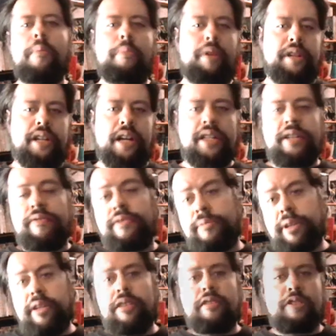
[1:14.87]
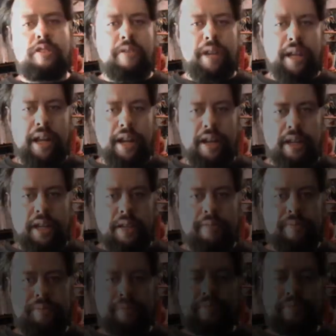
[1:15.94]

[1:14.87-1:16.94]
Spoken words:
production from the Detroit area.